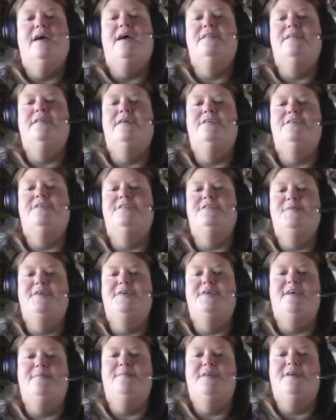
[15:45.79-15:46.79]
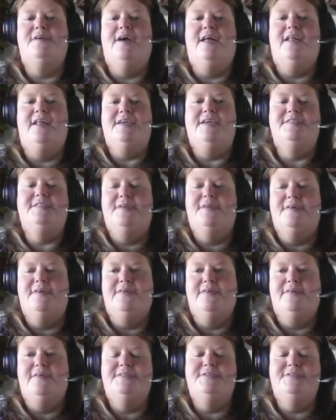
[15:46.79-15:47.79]
And then just rename their headings,
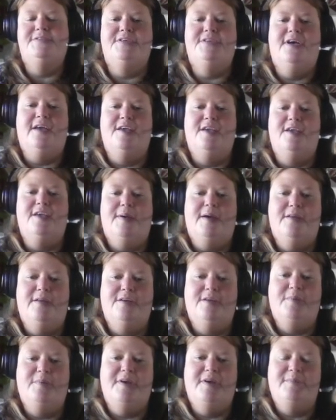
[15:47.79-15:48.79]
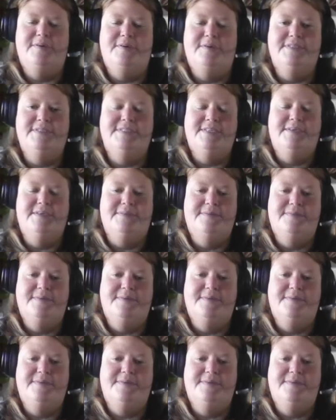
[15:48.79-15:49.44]
whatever it is you're talking about in your papers.